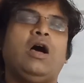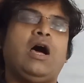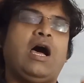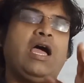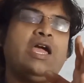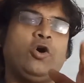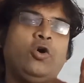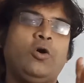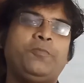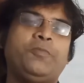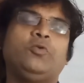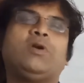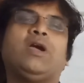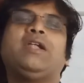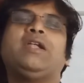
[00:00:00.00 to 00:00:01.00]
I hope you
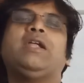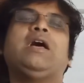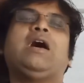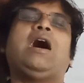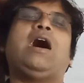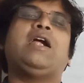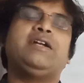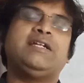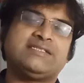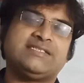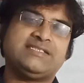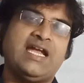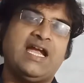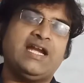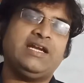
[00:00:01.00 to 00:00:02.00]
can
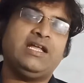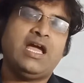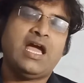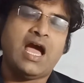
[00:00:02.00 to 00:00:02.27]
understand